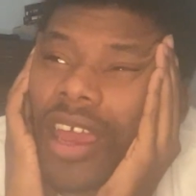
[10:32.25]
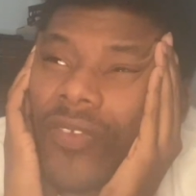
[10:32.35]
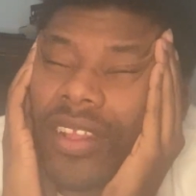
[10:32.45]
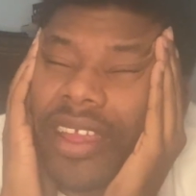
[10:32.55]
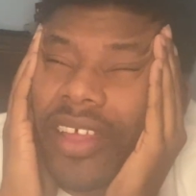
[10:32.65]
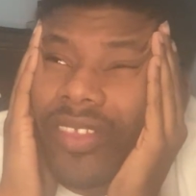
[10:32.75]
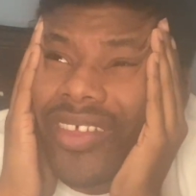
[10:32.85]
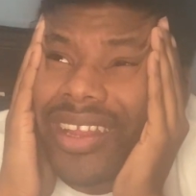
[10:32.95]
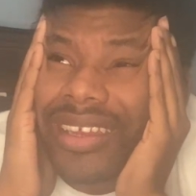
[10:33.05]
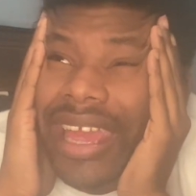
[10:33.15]
And then, like,
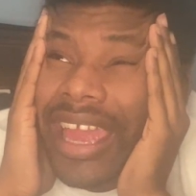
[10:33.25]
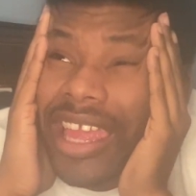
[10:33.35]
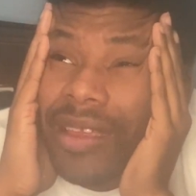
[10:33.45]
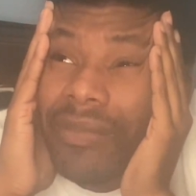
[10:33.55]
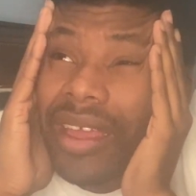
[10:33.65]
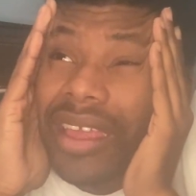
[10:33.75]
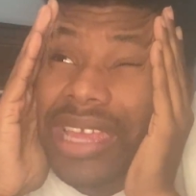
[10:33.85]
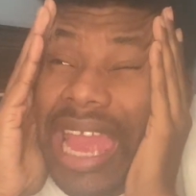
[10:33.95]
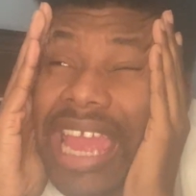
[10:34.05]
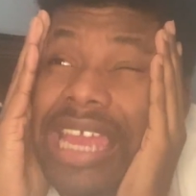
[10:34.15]
the name
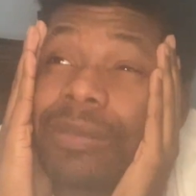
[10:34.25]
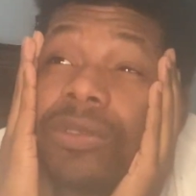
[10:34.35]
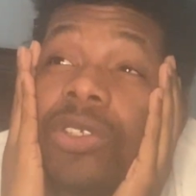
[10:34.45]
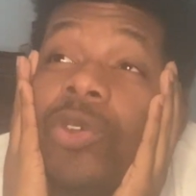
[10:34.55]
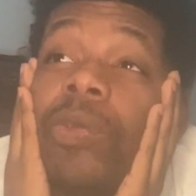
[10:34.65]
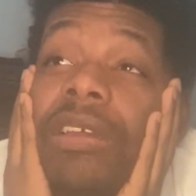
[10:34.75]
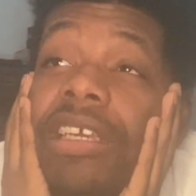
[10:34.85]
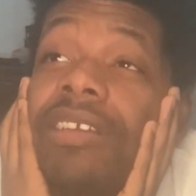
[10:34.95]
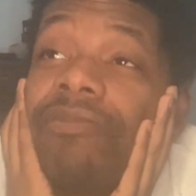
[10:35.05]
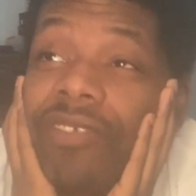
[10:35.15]
came to
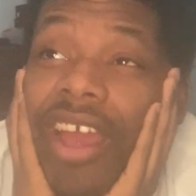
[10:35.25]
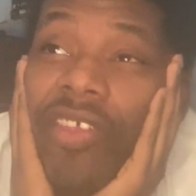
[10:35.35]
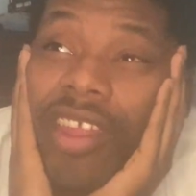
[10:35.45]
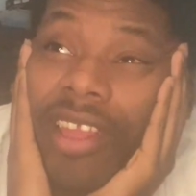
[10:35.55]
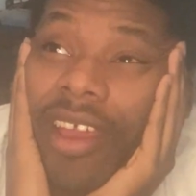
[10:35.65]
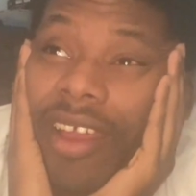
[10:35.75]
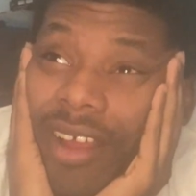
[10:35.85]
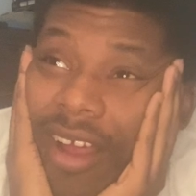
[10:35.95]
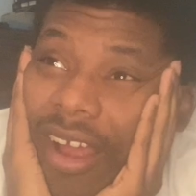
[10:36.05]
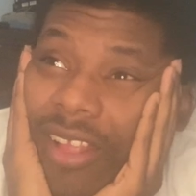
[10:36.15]
me, and then, like,
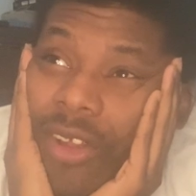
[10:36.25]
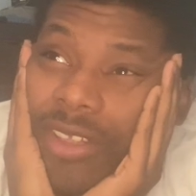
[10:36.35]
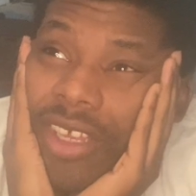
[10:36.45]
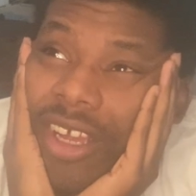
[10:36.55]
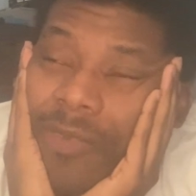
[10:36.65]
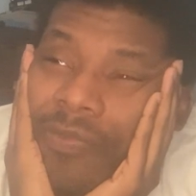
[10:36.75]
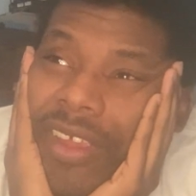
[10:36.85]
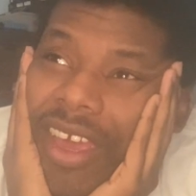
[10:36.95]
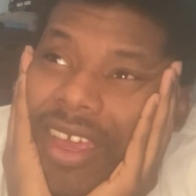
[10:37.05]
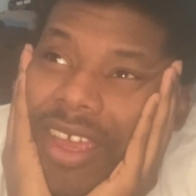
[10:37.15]
I looked it up,
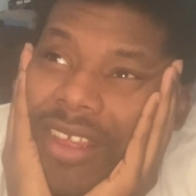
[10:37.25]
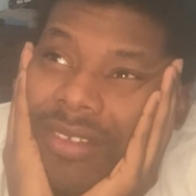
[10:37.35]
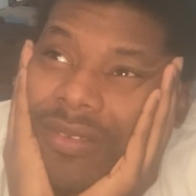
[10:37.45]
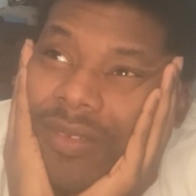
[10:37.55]
and